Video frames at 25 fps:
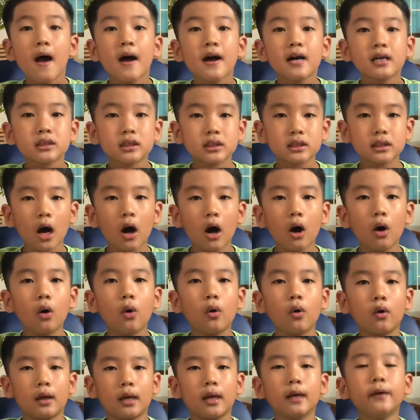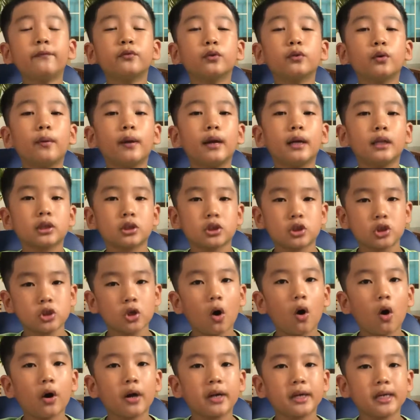So if you
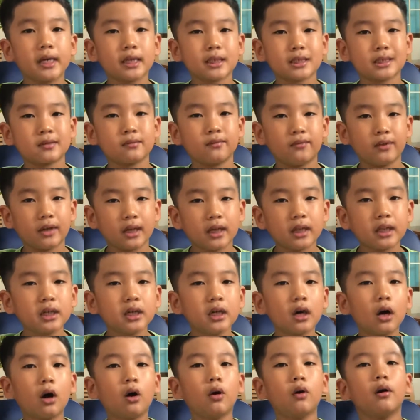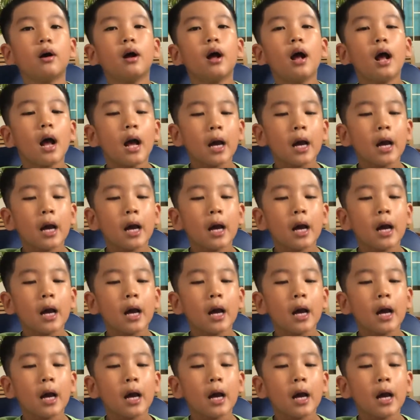enjoyed this video,